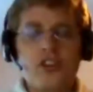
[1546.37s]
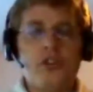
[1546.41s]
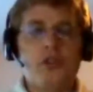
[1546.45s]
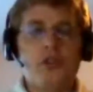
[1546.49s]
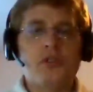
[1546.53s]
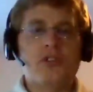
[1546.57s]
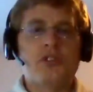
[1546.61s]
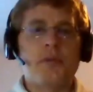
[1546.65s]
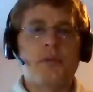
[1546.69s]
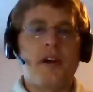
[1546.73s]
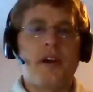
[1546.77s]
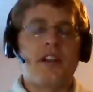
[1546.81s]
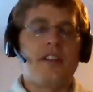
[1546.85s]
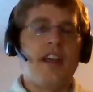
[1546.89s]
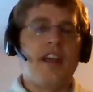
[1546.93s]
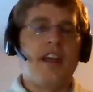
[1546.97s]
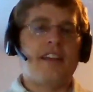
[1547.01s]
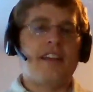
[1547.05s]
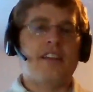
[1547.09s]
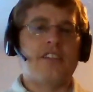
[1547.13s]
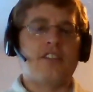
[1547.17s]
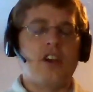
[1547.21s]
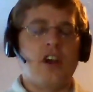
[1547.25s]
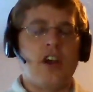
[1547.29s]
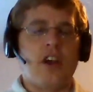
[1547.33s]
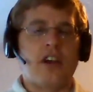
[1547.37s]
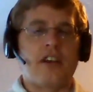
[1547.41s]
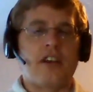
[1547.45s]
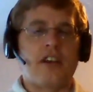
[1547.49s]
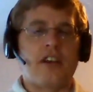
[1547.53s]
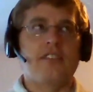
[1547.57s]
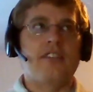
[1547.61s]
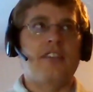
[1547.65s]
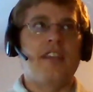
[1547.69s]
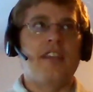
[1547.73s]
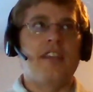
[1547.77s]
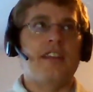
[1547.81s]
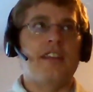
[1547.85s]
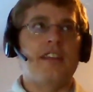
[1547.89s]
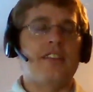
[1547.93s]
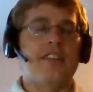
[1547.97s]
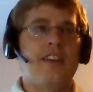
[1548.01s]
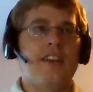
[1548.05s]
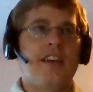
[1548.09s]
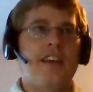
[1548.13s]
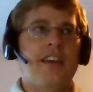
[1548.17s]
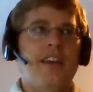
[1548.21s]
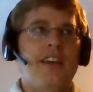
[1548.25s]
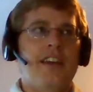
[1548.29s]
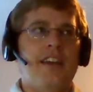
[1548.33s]
news about a lightning talk is that
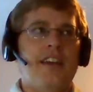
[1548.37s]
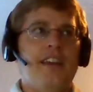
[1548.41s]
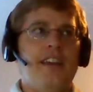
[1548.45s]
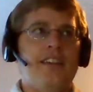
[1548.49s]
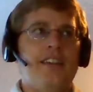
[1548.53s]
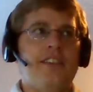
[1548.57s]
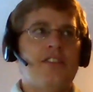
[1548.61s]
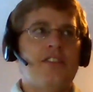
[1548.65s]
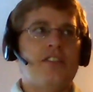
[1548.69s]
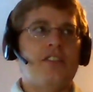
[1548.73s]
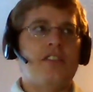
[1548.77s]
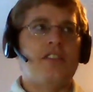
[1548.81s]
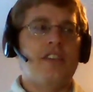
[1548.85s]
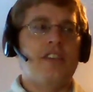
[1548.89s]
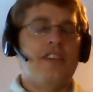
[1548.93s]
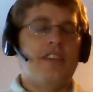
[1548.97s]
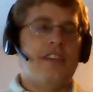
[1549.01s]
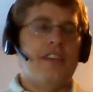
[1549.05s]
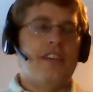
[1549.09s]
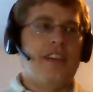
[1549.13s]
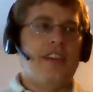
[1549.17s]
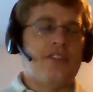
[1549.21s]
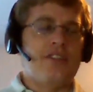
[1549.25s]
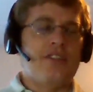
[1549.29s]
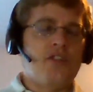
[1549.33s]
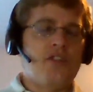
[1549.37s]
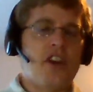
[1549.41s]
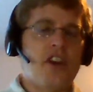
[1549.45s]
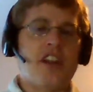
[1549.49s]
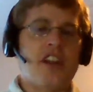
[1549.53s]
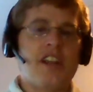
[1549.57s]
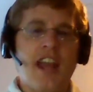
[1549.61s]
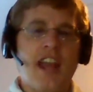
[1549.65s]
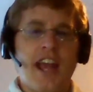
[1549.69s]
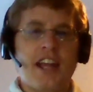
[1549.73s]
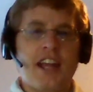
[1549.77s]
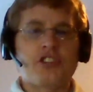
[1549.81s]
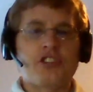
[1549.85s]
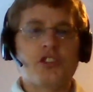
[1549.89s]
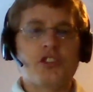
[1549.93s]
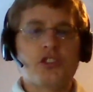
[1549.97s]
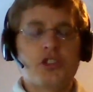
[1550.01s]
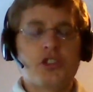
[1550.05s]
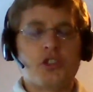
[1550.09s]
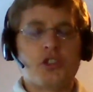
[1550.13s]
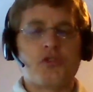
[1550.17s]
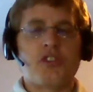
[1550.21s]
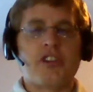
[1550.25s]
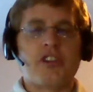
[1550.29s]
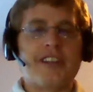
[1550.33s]
it's very natural
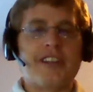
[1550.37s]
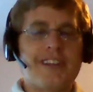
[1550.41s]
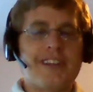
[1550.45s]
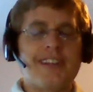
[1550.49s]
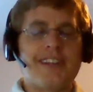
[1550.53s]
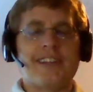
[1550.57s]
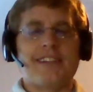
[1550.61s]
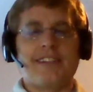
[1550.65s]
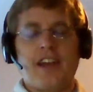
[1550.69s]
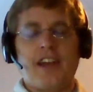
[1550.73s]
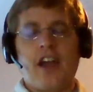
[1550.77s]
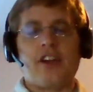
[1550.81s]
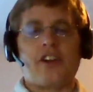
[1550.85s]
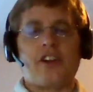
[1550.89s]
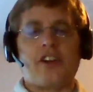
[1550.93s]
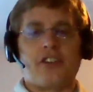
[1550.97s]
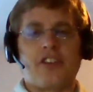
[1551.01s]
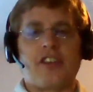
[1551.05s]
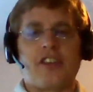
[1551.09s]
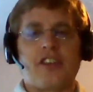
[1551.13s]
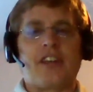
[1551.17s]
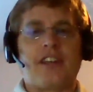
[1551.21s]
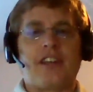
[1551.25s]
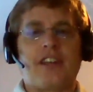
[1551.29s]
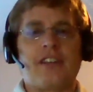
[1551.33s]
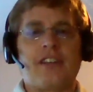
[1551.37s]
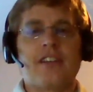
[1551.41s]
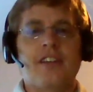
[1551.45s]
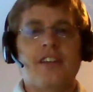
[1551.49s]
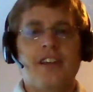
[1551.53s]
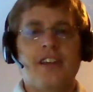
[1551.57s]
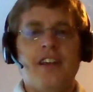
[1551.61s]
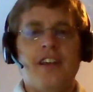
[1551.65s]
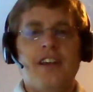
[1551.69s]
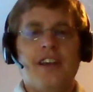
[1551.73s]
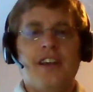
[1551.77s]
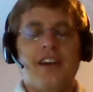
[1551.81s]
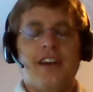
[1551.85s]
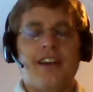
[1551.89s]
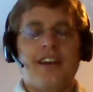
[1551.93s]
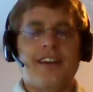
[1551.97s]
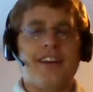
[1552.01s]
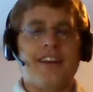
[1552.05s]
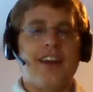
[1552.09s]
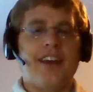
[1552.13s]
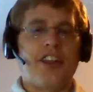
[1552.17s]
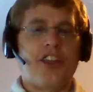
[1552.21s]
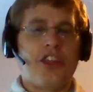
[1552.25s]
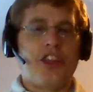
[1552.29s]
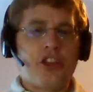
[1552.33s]
to read the entire thing.
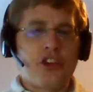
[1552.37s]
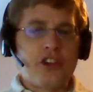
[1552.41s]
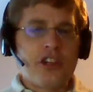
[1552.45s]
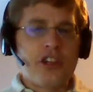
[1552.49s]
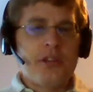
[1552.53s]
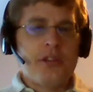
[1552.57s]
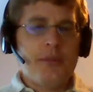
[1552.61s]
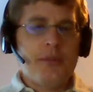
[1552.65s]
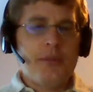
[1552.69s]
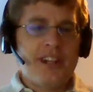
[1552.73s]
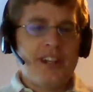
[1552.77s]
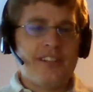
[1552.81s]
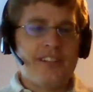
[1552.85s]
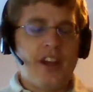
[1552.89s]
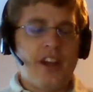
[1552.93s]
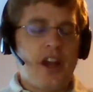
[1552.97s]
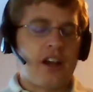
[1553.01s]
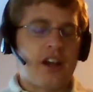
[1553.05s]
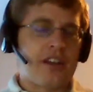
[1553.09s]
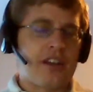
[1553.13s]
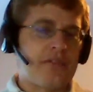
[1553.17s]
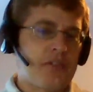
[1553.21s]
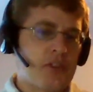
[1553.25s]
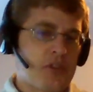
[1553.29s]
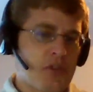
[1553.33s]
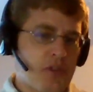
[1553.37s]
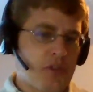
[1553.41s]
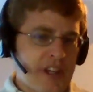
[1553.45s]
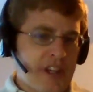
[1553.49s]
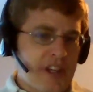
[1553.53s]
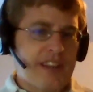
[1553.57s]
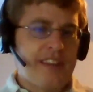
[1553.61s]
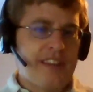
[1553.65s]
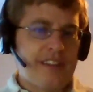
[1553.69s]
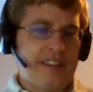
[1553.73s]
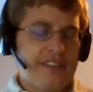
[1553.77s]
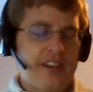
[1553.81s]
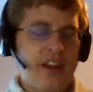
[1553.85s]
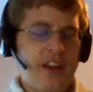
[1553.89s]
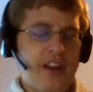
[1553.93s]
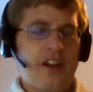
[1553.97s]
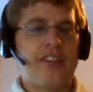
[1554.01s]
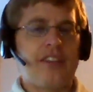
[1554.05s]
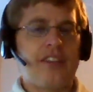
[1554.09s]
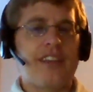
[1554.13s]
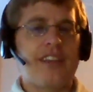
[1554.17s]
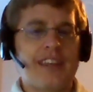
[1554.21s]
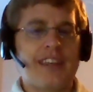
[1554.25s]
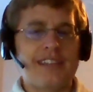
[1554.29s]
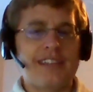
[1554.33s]
A 30-minute talk, if you're reading the entire
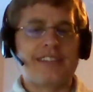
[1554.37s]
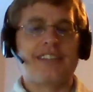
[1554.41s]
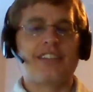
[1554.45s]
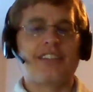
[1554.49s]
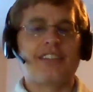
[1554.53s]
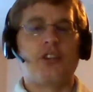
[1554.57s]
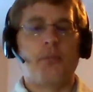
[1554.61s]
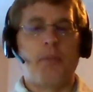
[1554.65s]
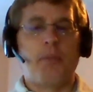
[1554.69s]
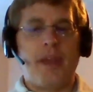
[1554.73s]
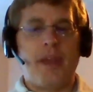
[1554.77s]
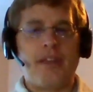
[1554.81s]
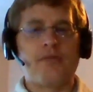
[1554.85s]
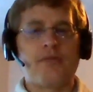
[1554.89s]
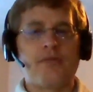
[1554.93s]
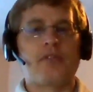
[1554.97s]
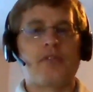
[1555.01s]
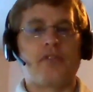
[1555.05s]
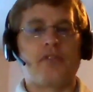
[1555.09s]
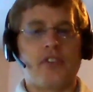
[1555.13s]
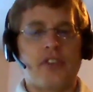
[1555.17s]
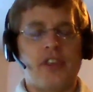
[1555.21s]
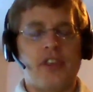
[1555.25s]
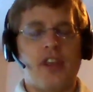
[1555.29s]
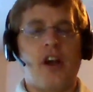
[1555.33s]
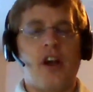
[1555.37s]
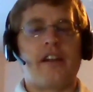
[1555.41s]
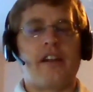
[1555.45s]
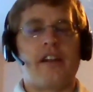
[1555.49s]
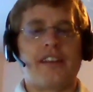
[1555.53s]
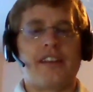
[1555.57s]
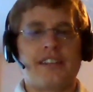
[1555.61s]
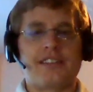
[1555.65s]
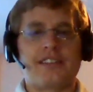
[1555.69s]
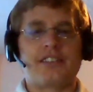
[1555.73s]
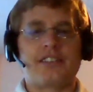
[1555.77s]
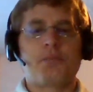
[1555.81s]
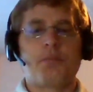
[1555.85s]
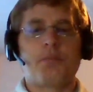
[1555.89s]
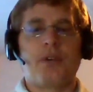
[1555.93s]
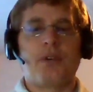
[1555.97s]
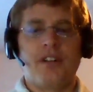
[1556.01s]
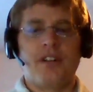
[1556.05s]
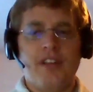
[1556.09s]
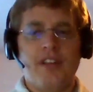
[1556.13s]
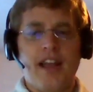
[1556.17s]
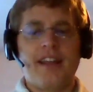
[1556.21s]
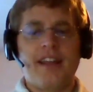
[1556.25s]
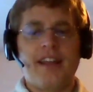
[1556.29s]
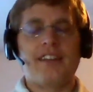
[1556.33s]
thing, gets a little painful for the audience. But
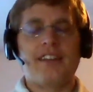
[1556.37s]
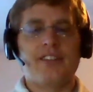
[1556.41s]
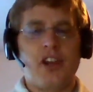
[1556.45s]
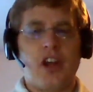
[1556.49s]
a lightning